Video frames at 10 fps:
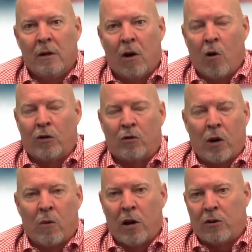Over
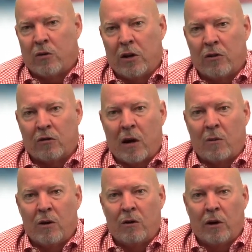21, treated just like
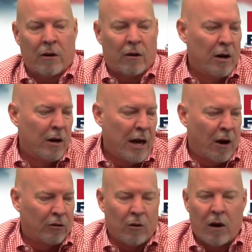we do liquor,
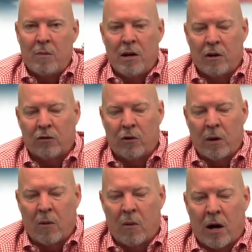also have medicinal
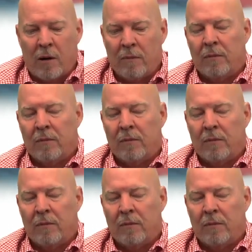marijuana.